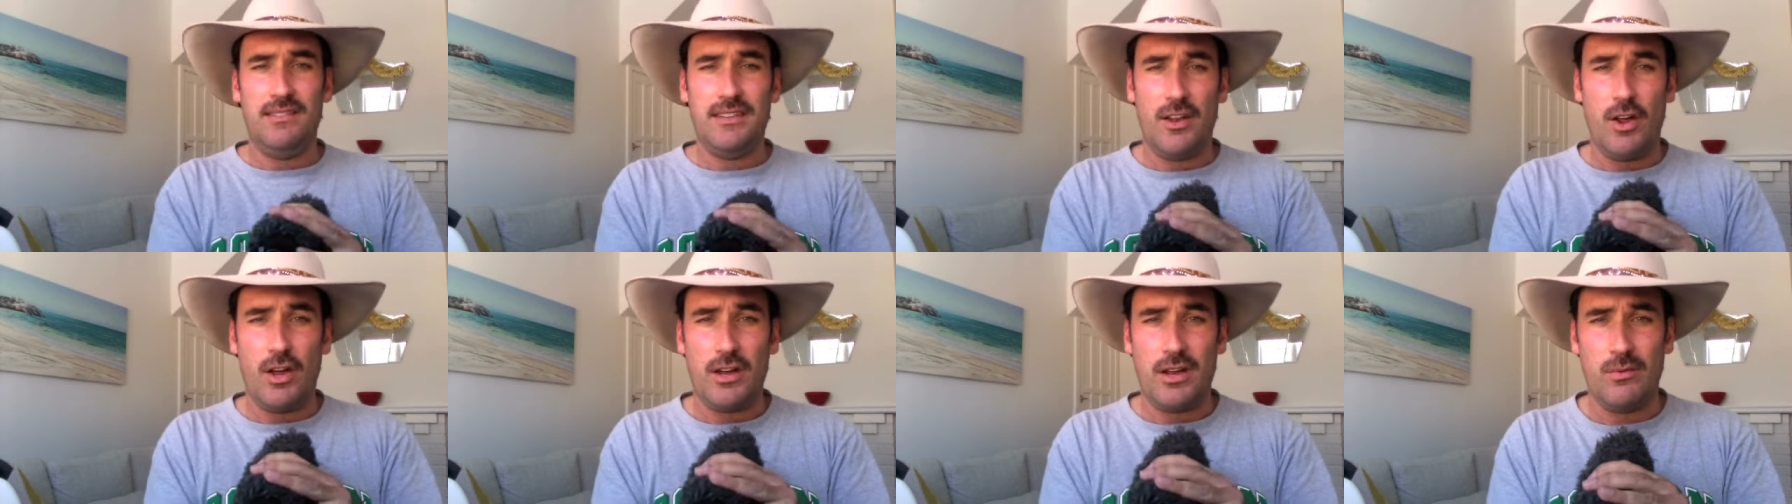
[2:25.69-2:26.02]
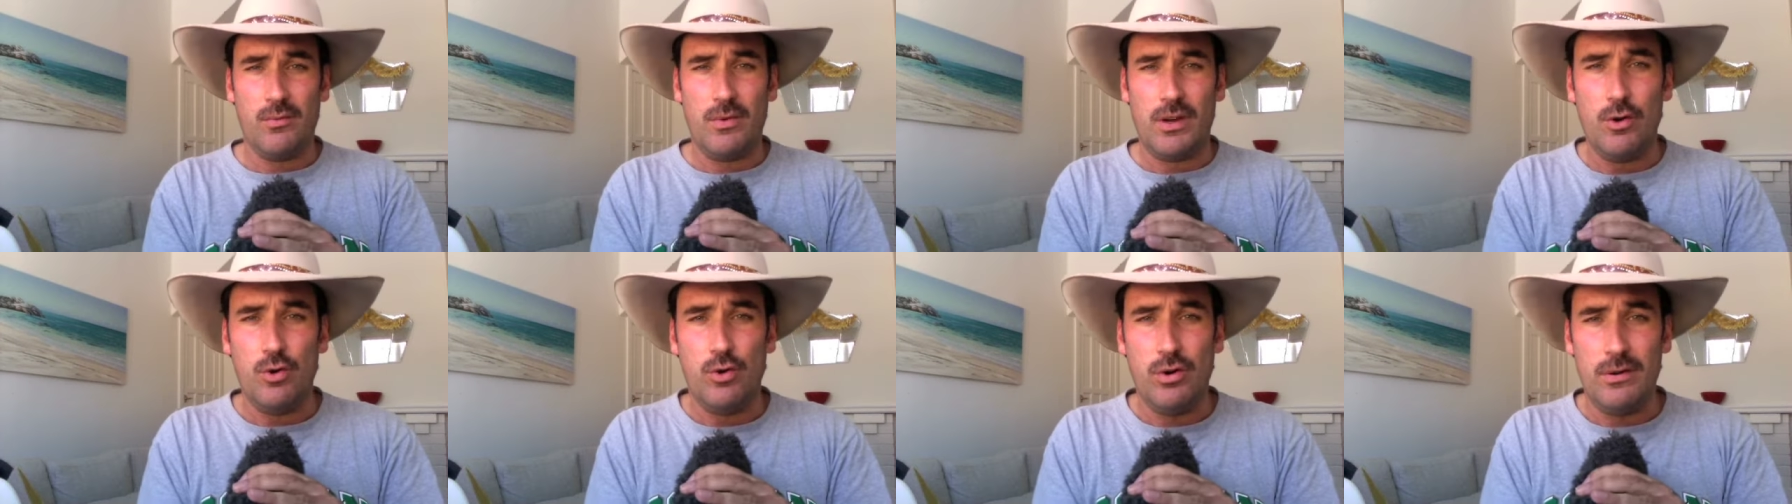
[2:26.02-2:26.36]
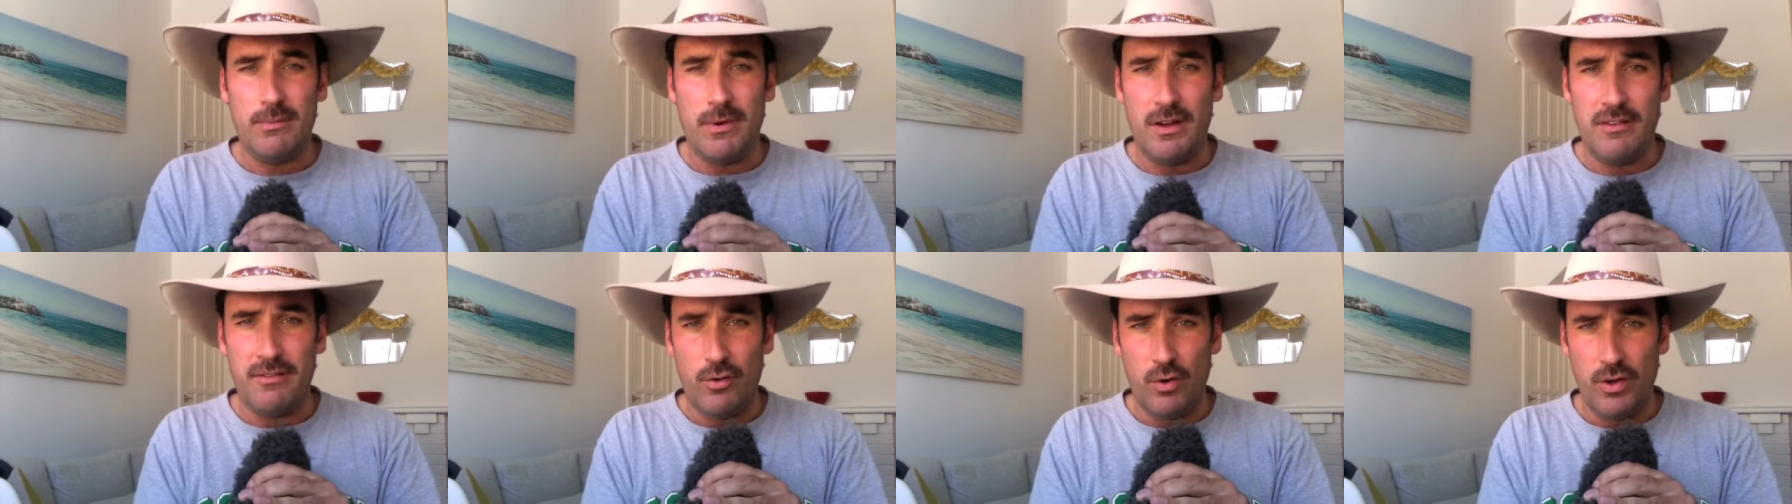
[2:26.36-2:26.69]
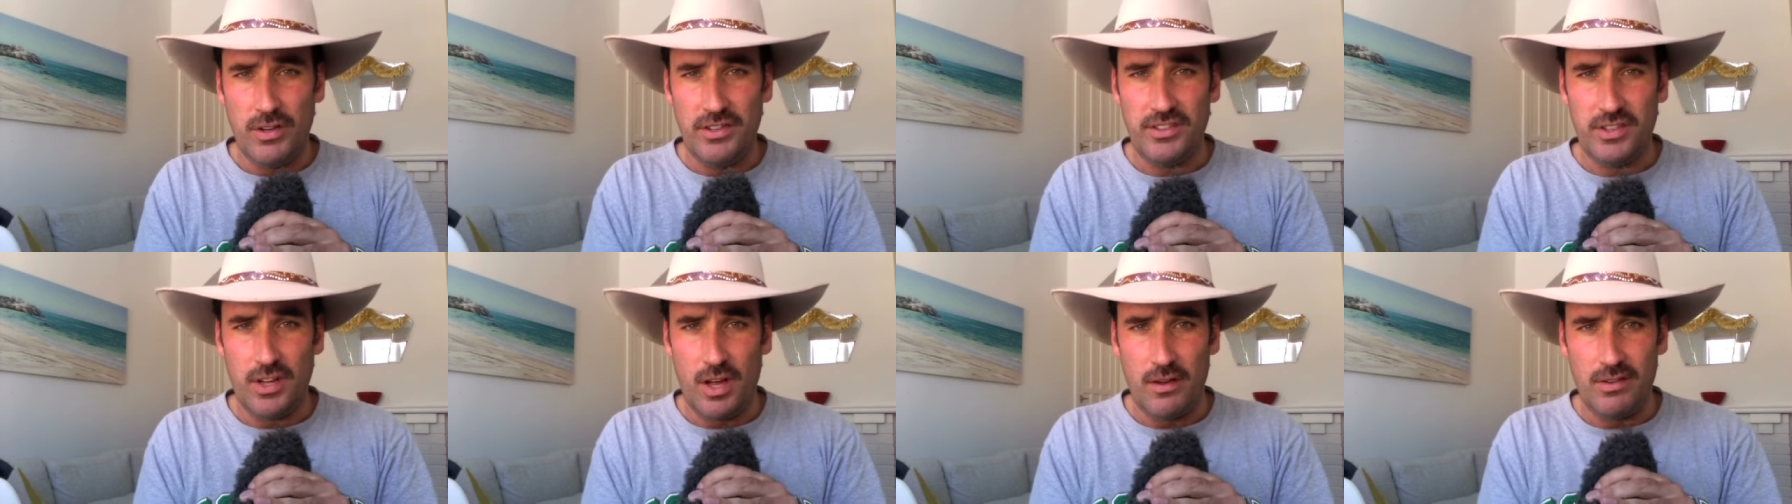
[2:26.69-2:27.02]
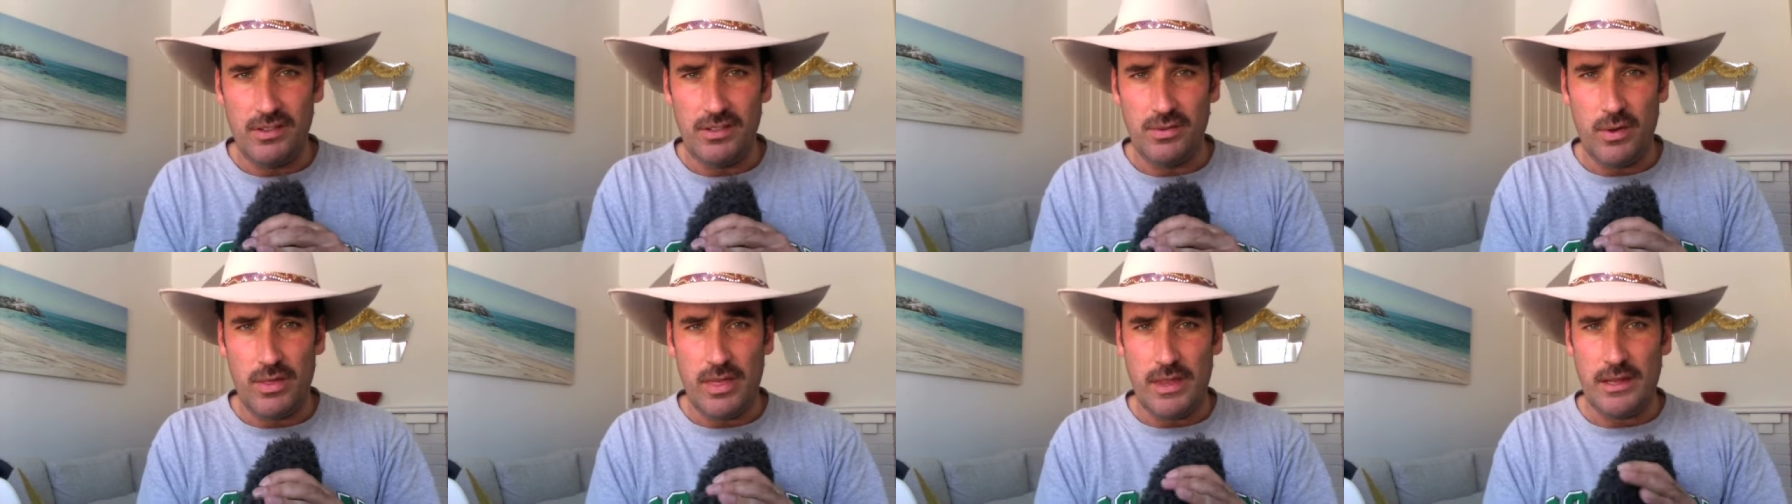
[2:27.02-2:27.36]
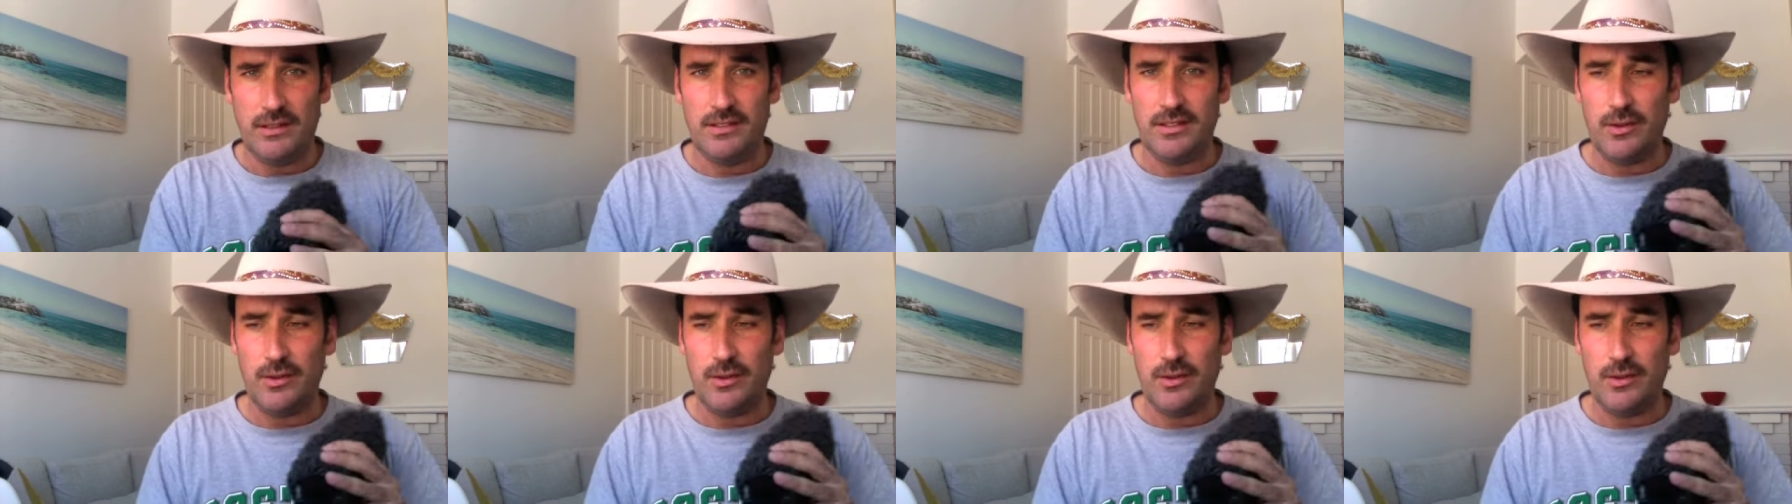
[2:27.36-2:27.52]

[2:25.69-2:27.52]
that I can record my voiceovers with it.